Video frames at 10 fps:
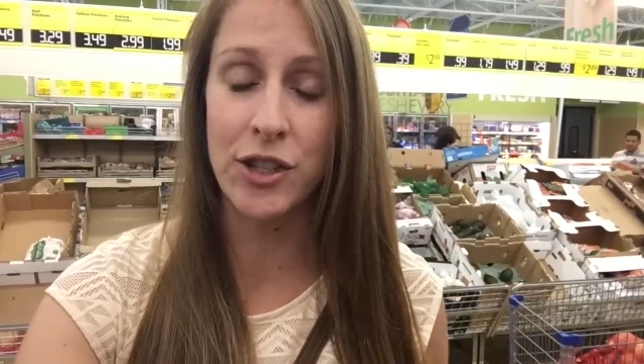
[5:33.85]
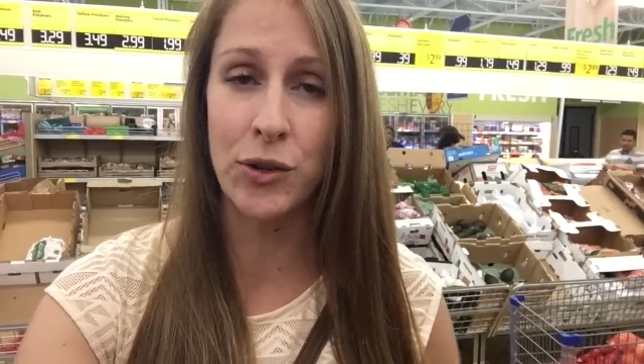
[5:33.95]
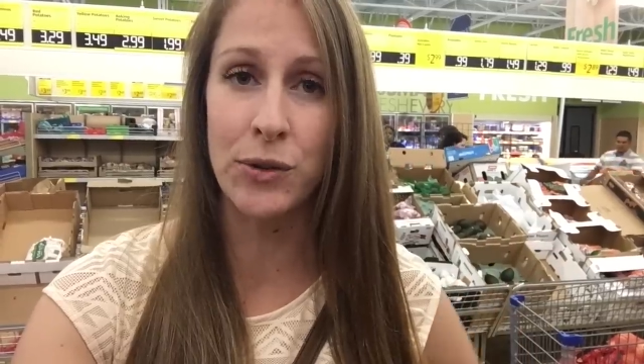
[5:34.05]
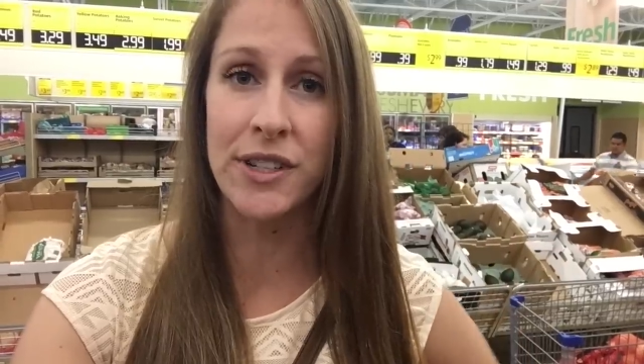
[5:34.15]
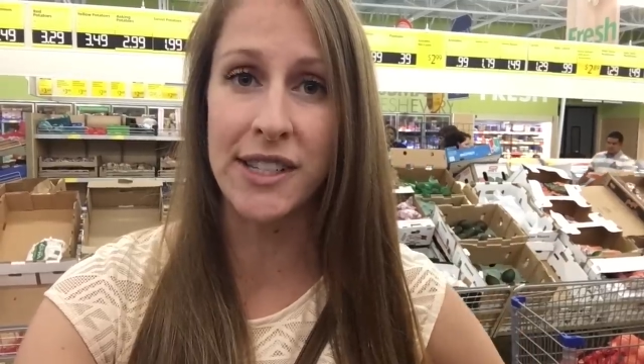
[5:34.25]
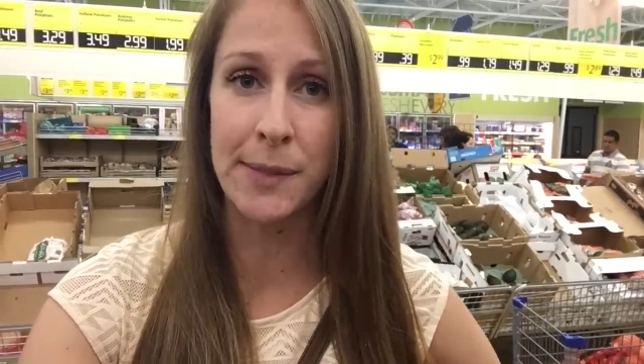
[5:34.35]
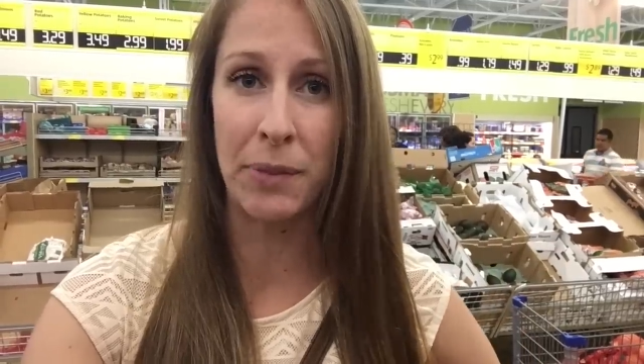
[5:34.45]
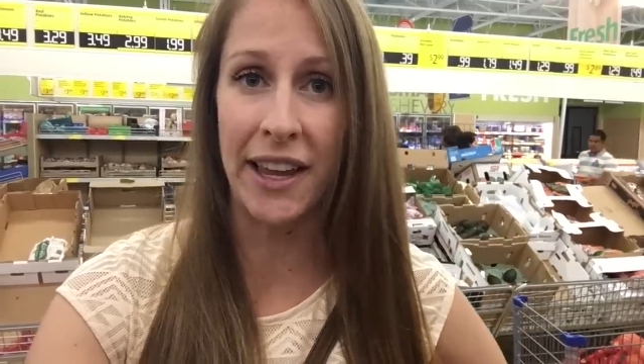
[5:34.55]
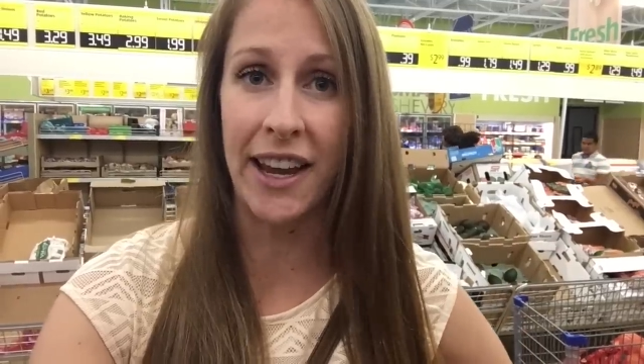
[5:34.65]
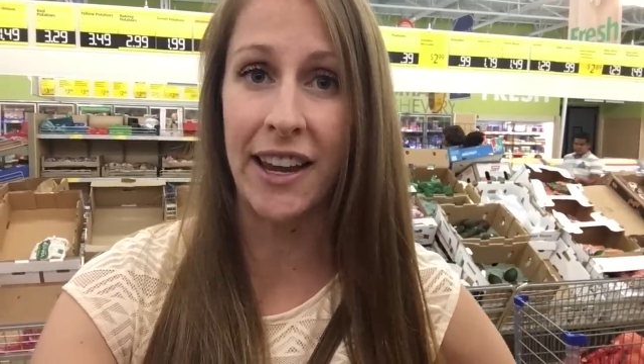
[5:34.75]
to
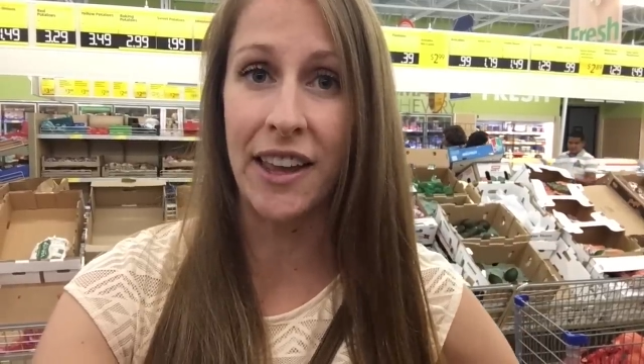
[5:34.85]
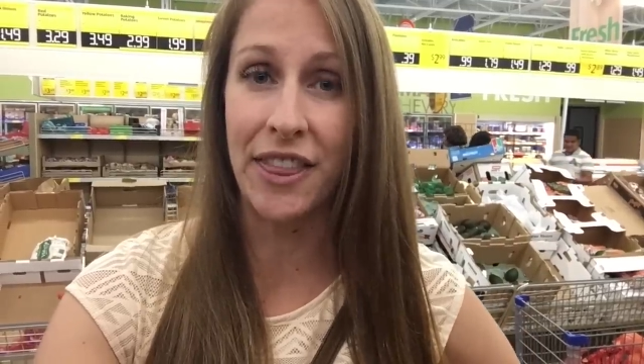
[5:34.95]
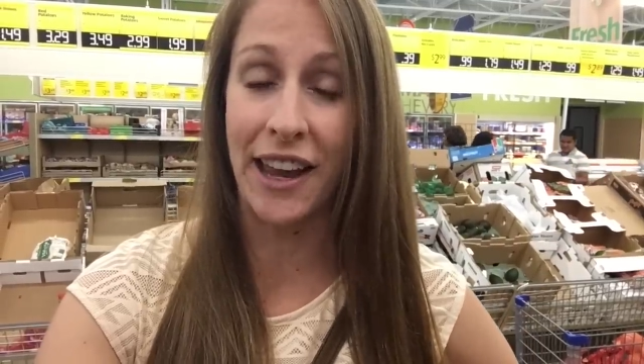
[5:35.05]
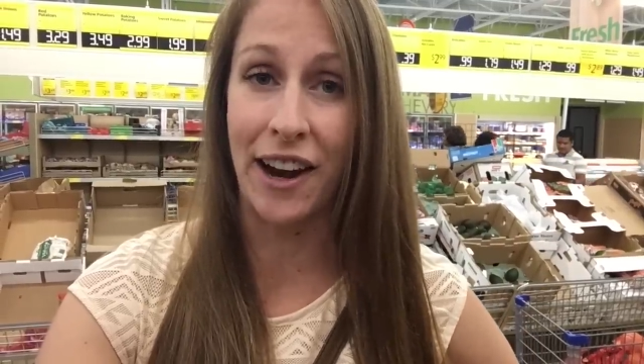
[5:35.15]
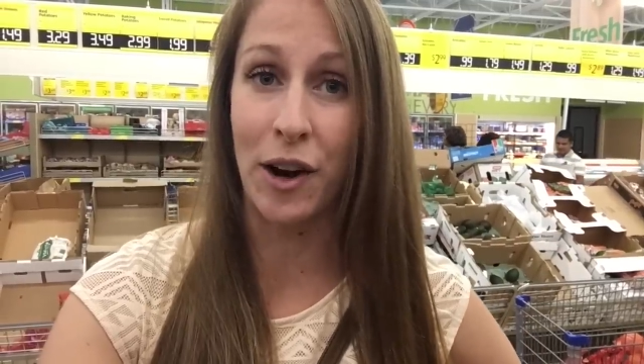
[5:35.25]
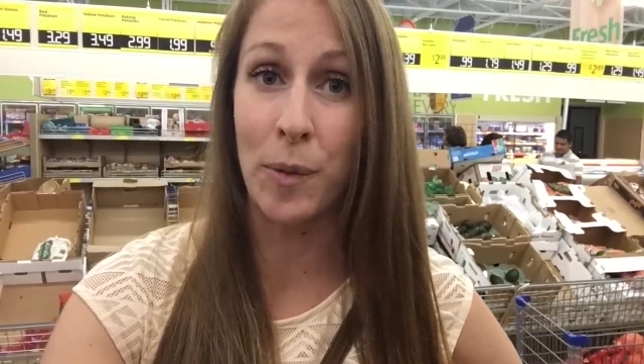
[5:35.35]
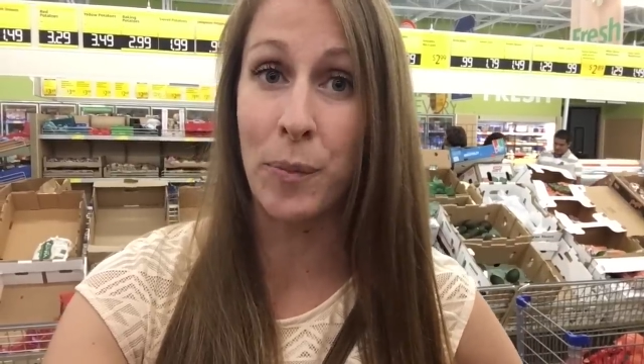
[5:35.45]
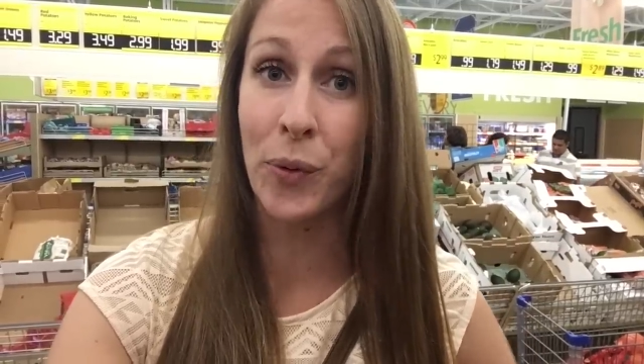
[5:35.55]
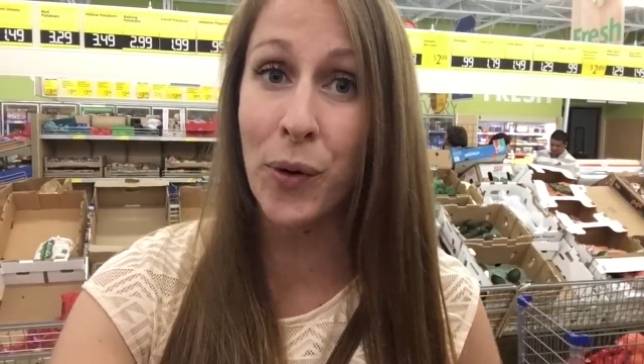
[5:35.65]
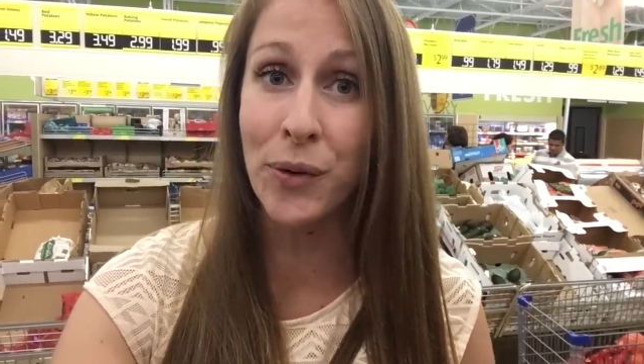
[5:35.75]
display their
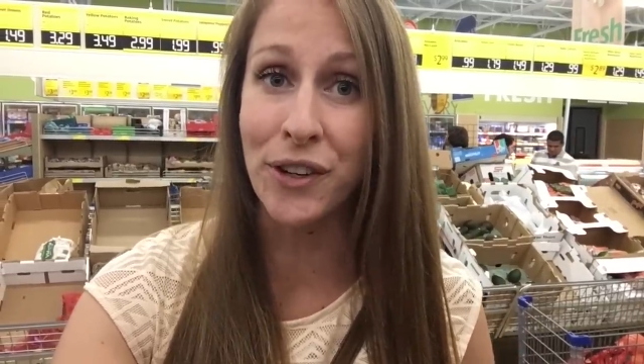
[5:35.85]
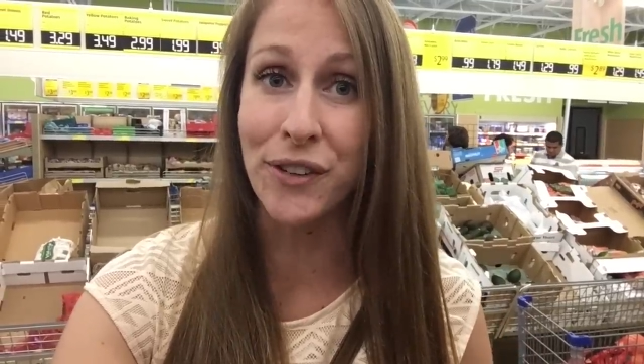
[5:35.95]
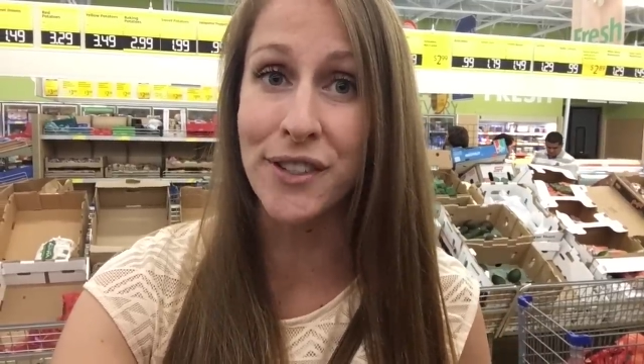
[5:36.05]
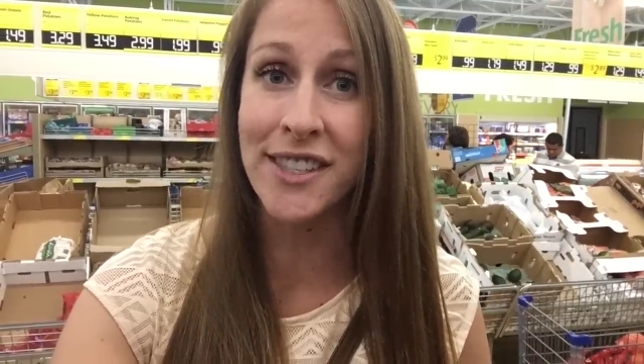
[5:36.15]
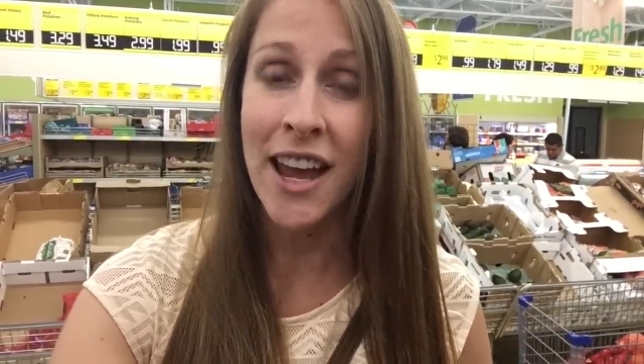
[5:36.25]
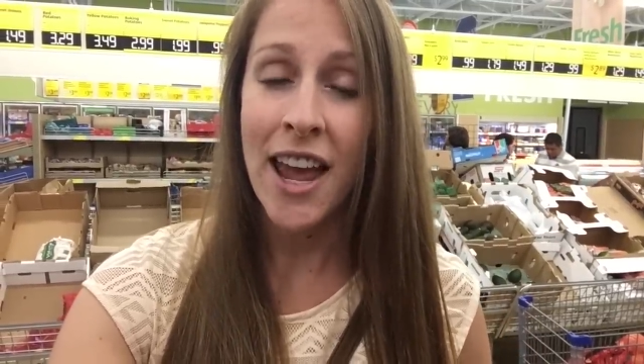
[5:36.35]
produce.